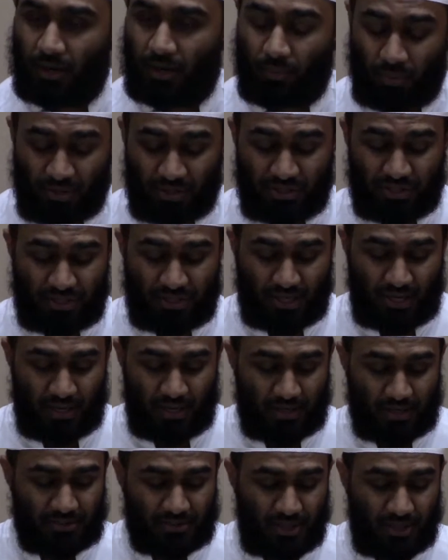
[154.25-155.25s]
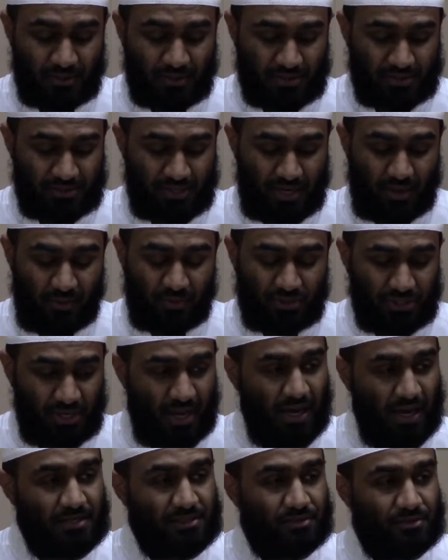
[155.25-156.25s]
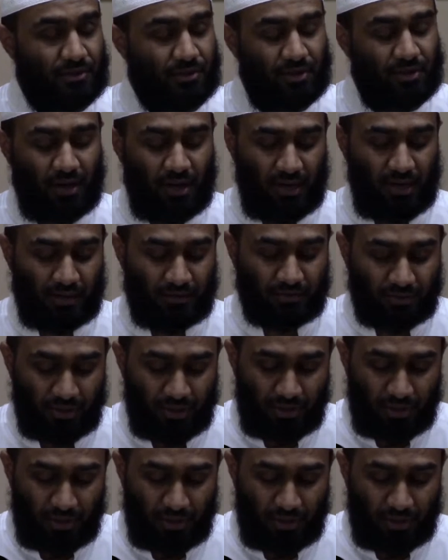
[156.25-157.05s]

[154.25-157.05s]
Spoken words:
when she is on this time, when she has her hayd.